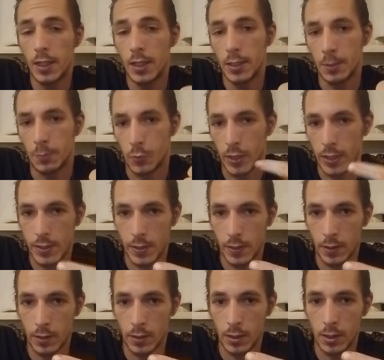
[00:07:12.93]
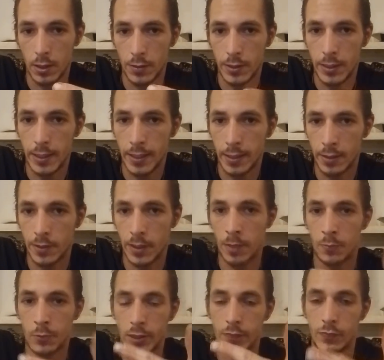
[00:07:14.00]
the brakes are de-aired and the
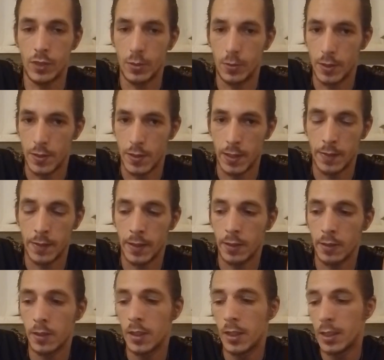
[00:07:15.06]
brake fluid is in there.